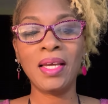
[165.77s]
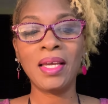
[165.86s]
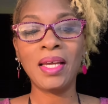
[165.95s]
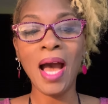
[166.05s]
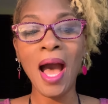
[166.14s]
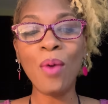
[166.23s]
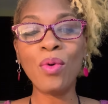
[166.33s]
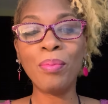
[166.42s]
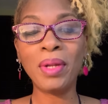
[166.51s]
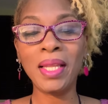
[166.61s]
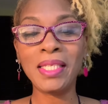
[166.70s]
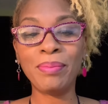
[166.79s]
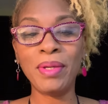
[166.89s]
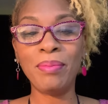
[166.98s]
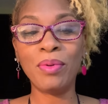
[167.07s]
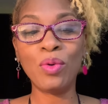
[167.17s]
God will bless
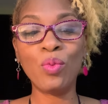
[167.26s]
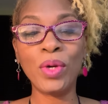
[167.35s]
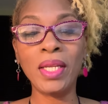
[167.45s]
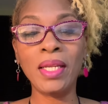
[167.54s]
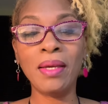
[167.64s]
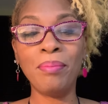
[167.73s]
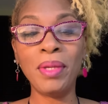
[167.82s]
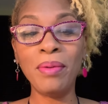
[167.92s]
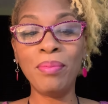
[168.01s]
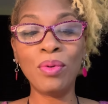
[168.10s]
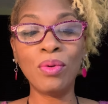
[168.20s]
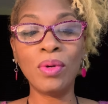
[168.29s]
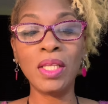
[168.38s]
people when people